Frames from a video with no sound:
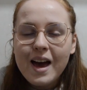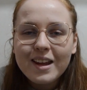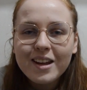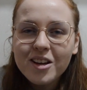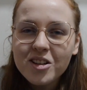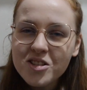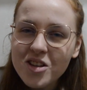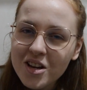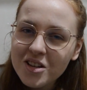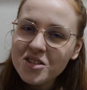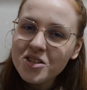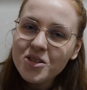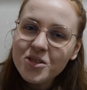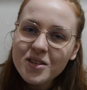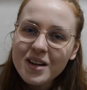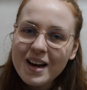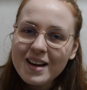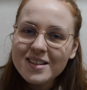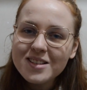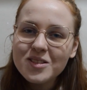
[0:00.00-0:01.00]
And I'll talk to you
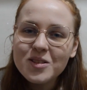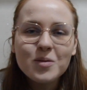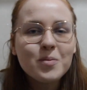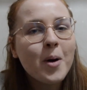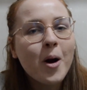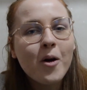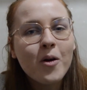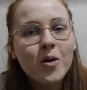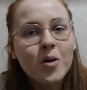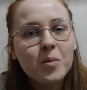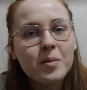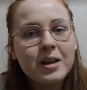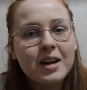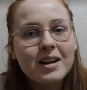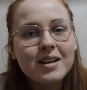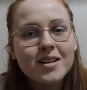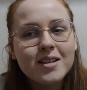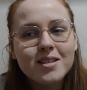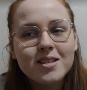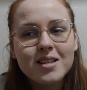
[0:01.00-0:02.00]
guys tomorrow
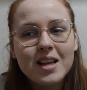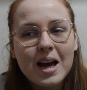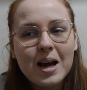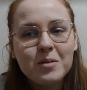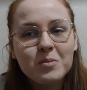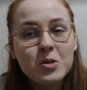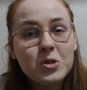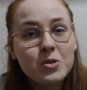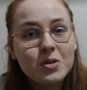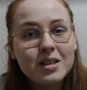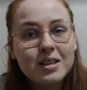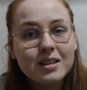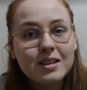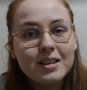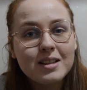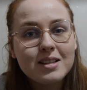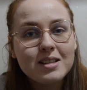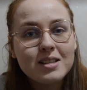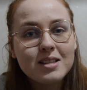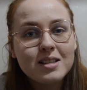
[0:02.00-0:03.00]
because I'm doing
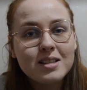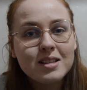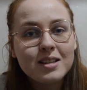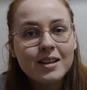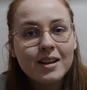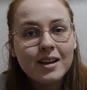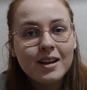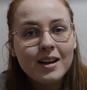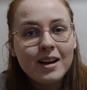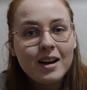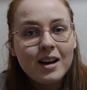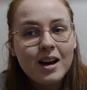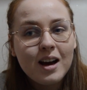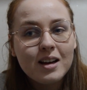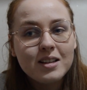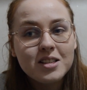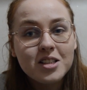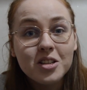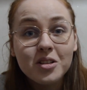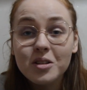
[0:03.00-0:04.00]
this
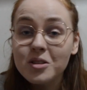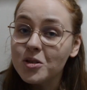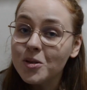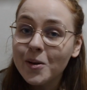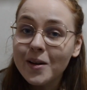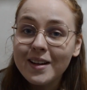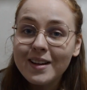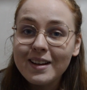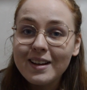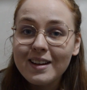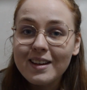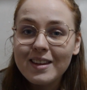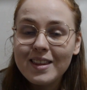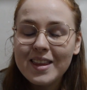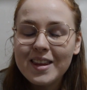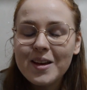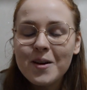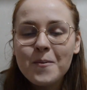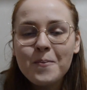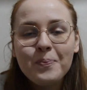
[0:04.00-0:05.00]
until the 20th.
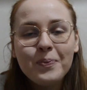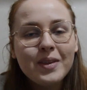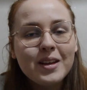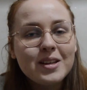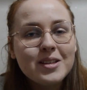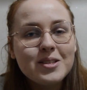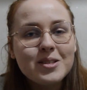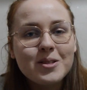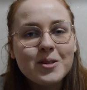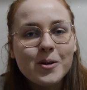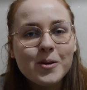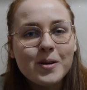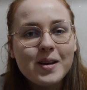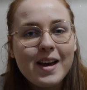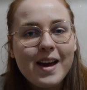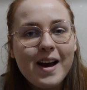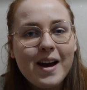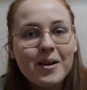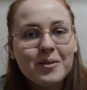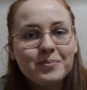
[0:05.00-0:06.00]
So
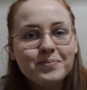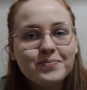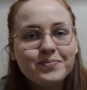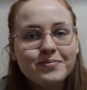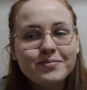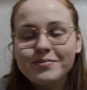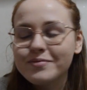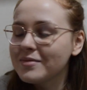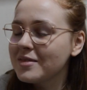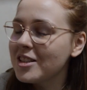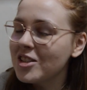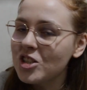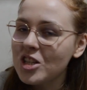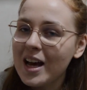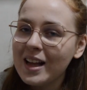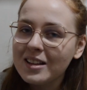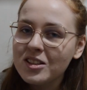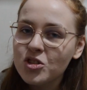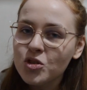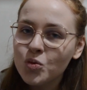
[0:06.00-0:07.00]
yeah,
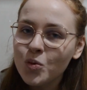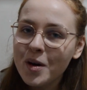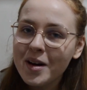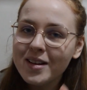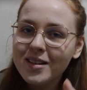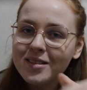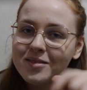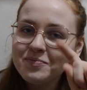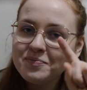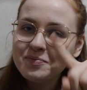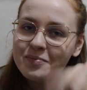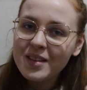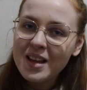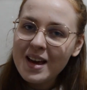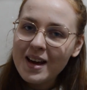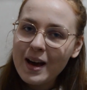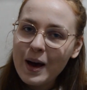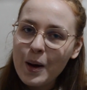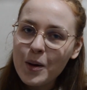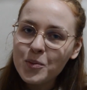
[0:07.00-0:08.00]
challenge 1
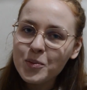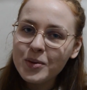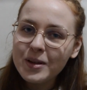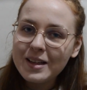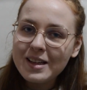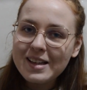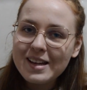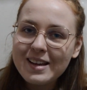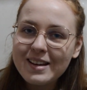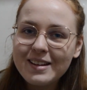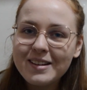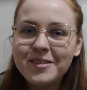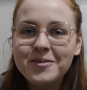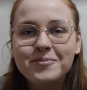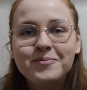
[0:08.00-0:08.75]
completed.